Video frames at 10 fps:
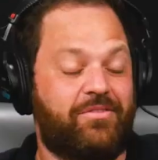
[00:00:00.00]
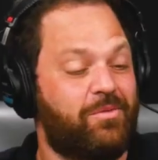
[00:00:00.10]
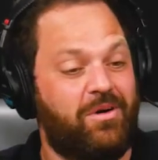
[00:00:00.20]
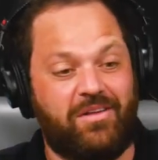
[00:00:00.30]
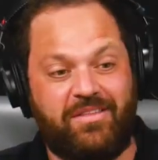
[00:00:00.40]

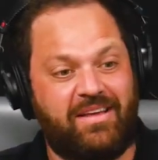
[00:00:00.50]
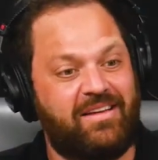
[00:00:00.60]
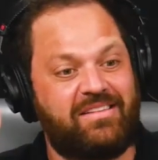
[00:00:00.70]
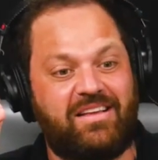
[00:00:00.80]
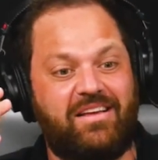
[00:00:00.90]
the wall
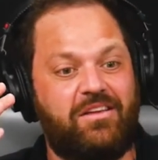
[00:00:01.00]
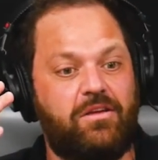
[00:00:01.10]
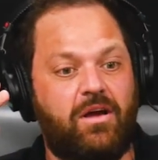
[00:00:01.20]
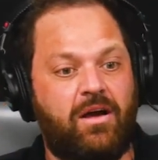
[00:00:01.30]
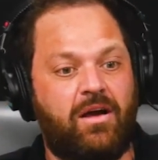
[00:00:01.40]
things. Yeah,
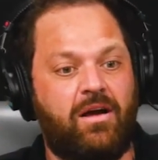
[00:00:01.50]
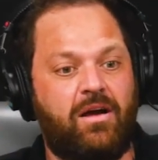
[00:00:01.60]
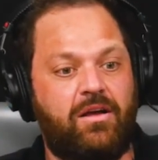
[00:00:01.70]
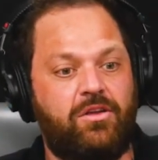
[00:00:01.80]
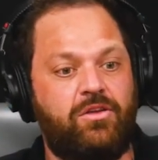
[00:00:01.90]

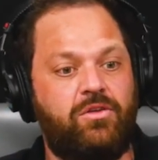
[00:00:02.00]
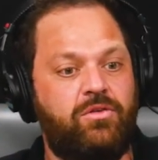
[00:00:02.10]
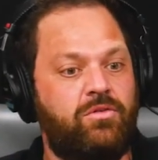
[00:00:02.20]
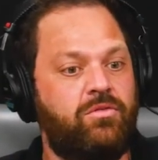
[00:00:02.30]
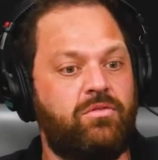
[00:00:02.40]
uh,
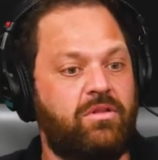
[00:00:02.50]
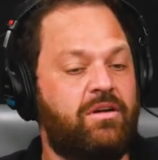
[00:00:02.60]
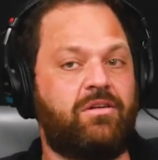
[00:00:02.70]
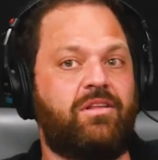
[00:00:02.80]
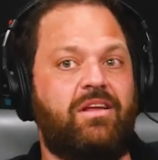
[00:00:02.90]
you
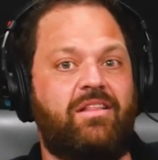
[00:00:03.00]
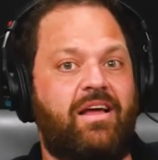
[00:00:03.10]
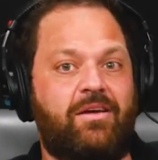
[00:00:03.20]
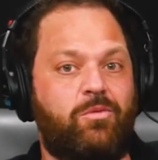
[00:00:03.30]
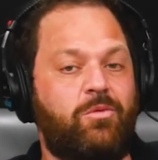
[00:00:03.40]
literally
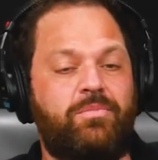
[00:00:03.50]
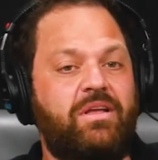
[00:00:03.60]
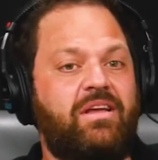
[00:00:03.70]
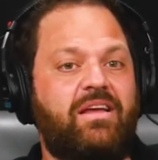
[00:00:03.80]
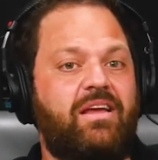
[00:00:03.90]
like will
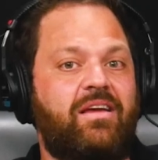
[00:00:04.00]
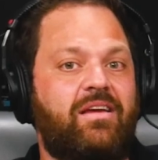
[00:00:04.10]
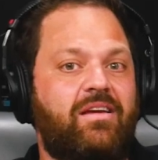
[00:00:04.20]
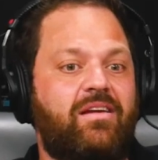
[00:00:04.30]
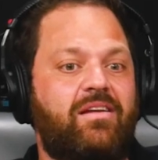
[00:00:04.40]
be
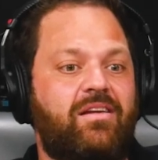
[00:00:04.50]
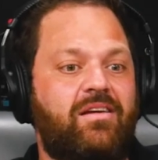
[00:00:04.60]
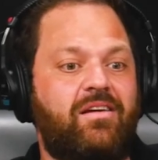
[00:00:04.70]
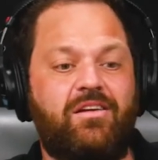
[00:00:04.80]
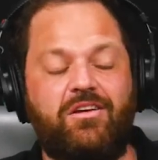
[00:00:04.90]

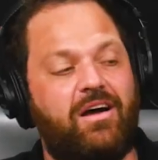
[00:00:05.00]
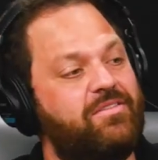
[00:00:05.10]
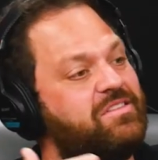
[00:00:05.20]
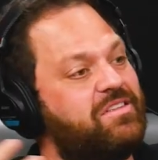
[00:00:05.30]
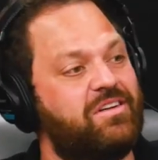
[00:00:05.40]
in. You'll have
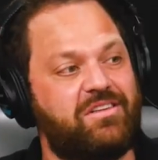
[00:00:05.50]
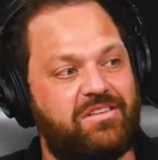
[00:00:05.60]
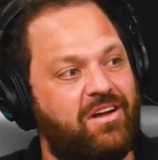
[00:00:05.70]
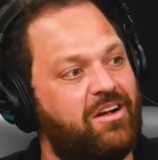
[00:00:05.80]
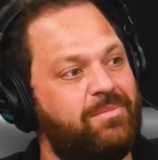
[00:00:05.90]
a serious
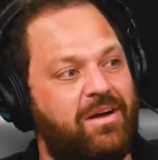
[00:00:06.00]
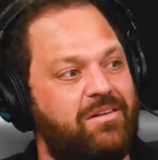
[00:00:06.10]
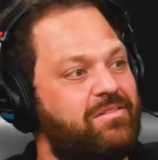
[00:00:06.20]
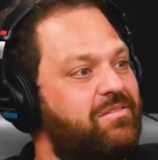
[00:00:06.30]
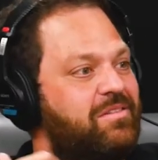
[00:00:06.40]
talk
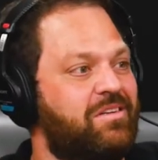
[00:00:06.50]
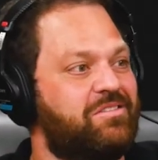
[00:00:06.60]
about you